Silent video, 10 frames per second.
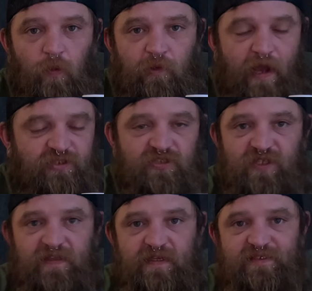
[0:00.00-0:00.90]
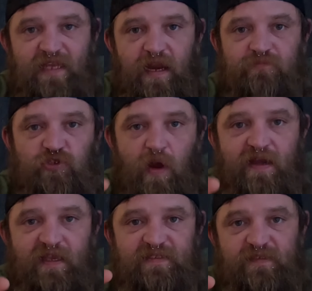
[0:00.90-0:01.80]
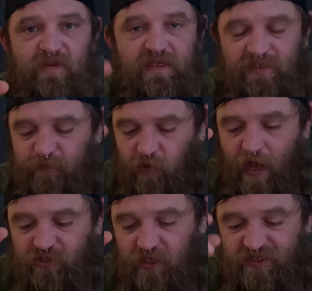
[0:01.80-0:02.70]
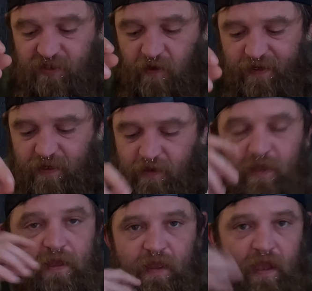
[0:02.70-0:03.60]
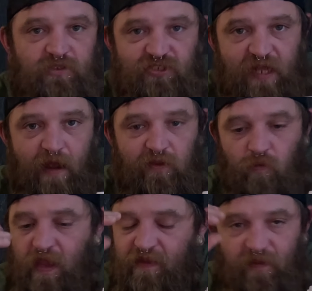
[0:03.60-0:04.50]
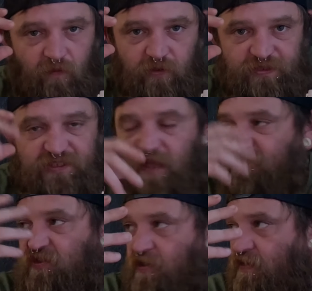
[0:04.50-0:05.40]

projects like this, and I'm trying to get some of these projects done and just out of the way, the little stuff, so I don't